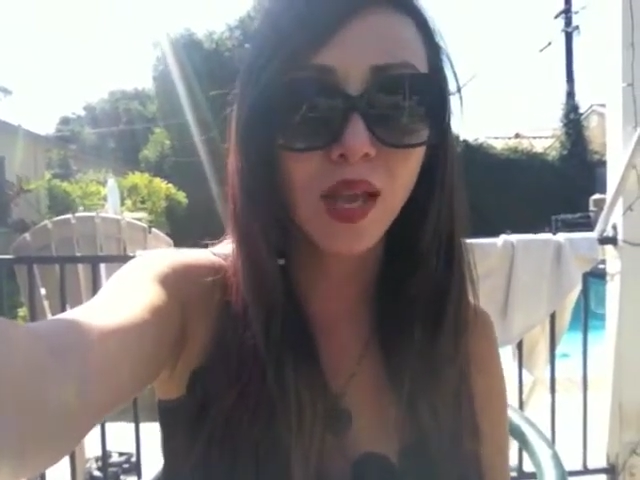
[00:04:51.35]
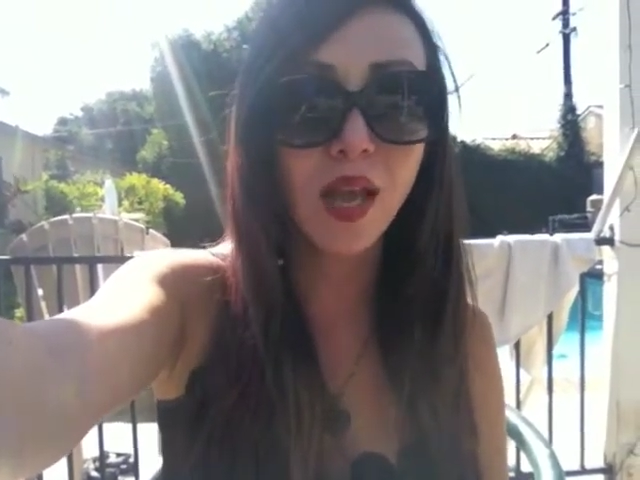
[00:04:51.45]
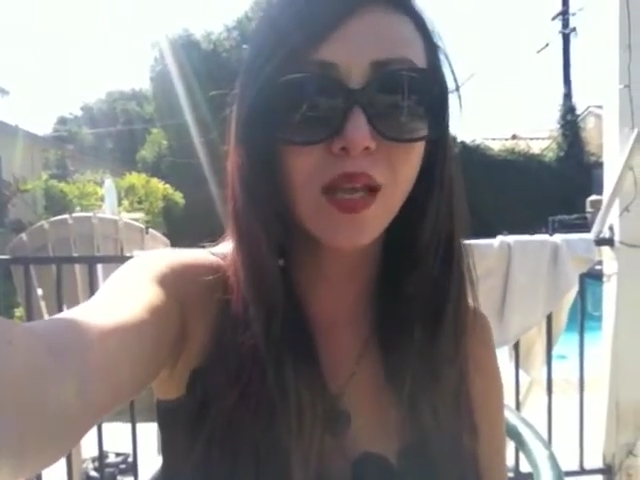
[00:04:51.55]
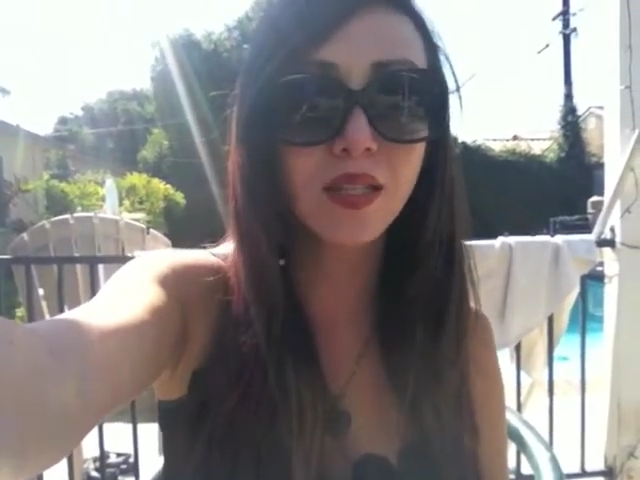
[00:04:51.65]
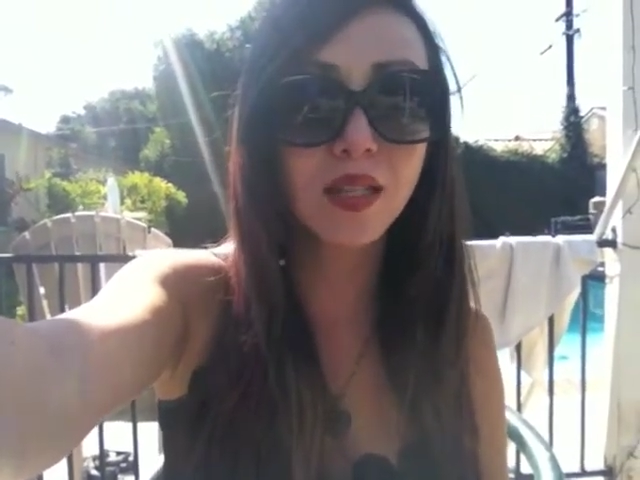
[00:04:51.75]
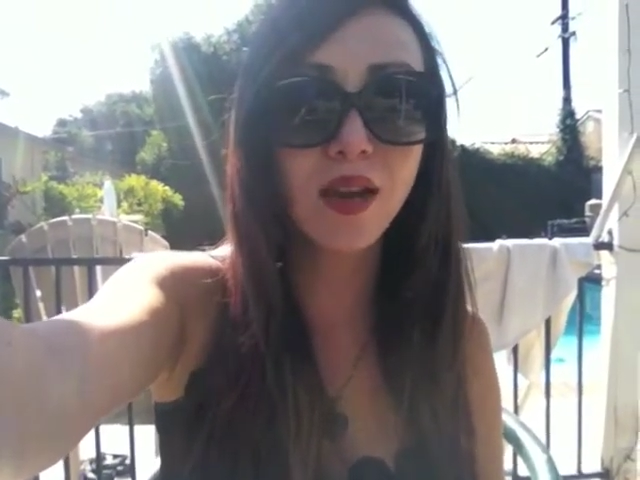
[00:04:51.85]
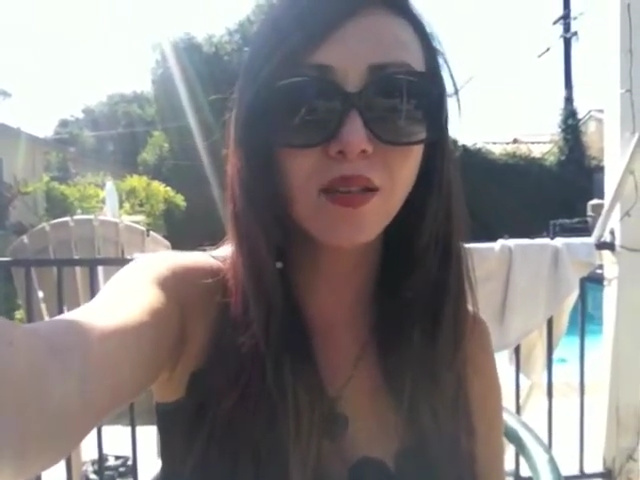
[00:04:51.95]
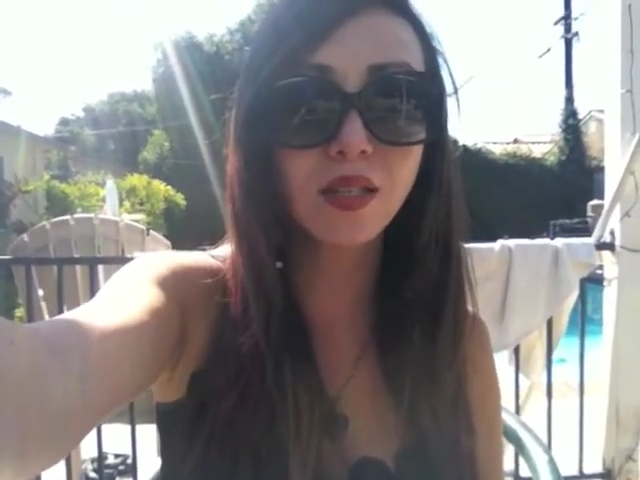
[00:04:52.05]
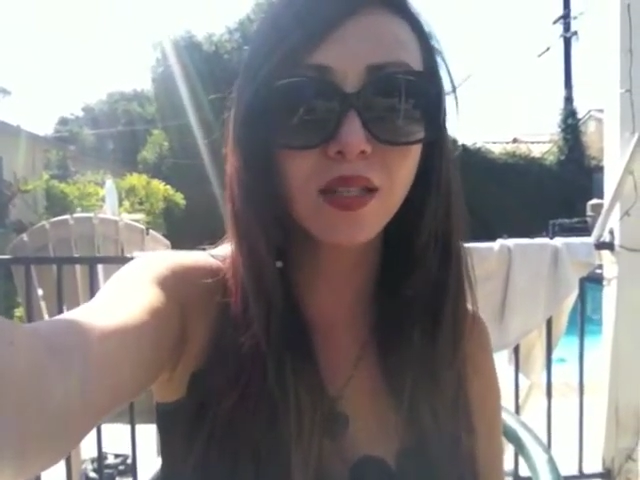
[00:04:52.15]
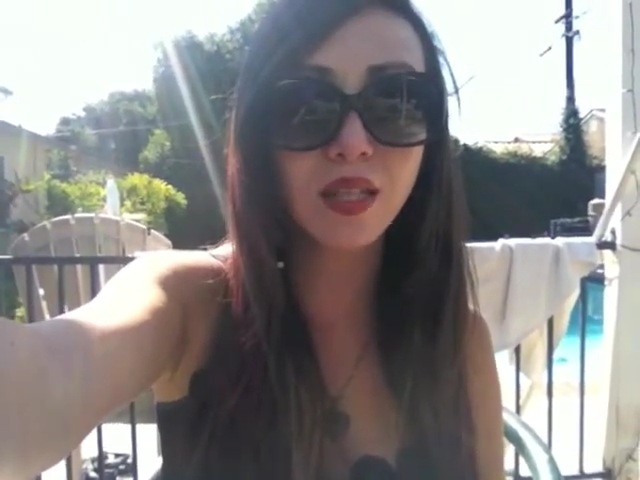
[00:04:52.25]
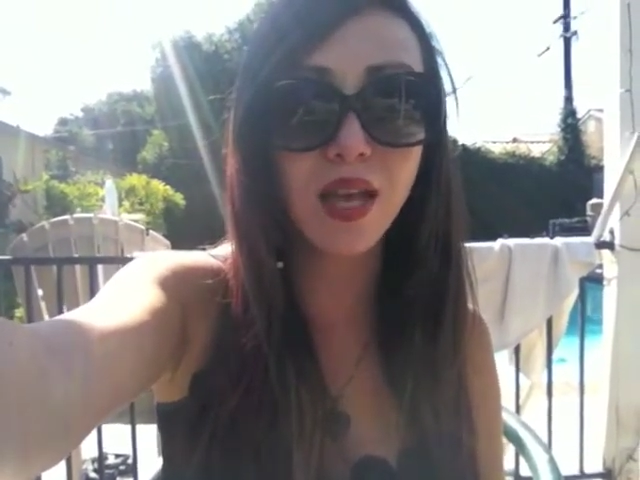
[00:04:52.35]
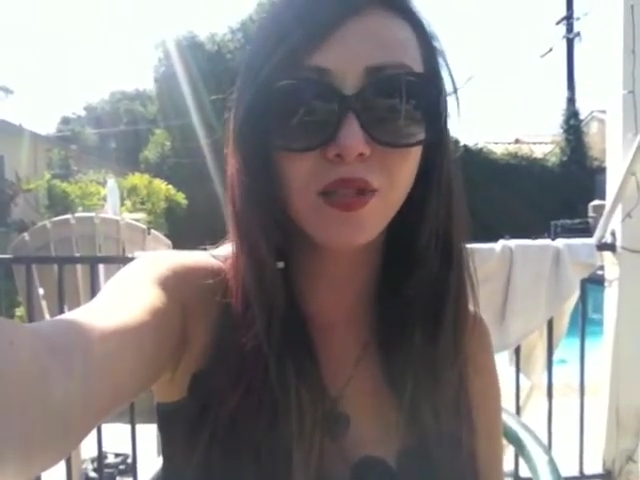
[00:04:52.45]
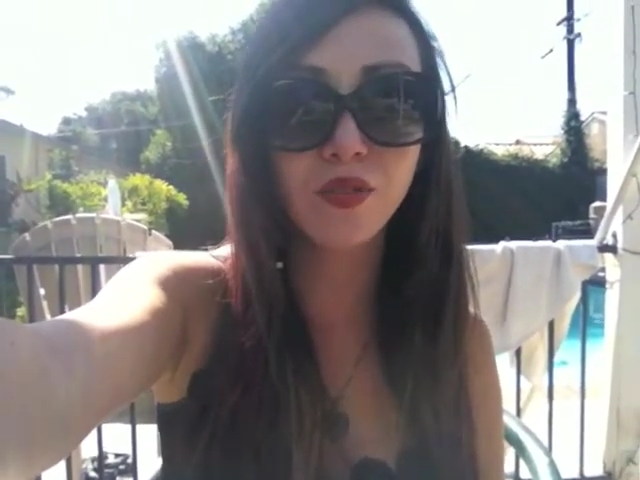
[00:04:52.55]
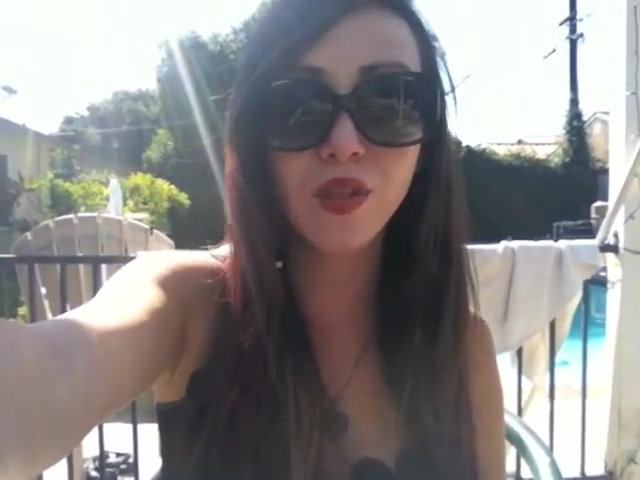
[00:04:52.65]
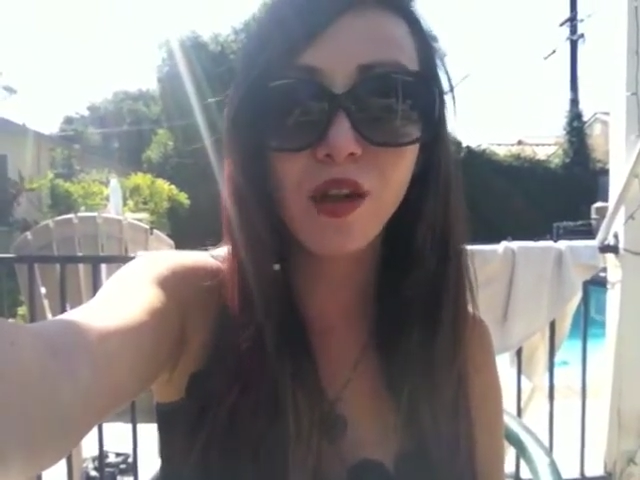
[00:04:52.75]
It is their
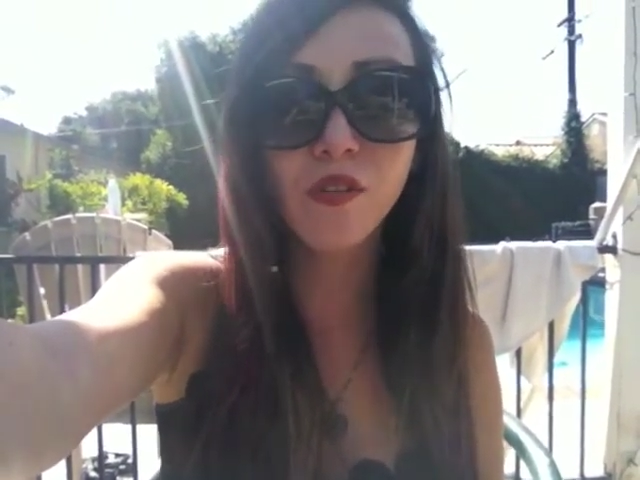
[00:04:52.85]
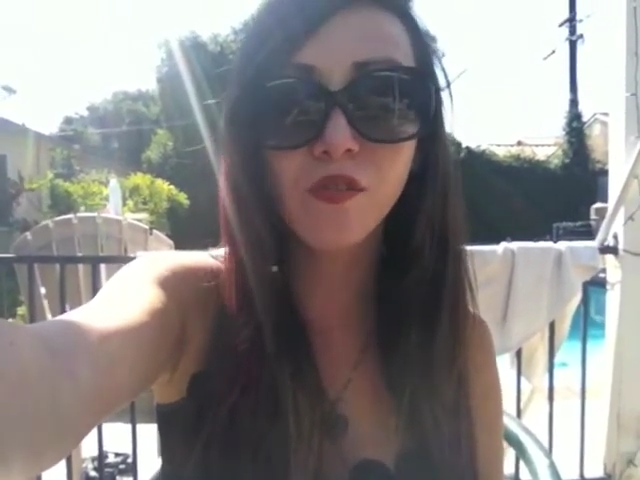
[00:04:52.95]
success or their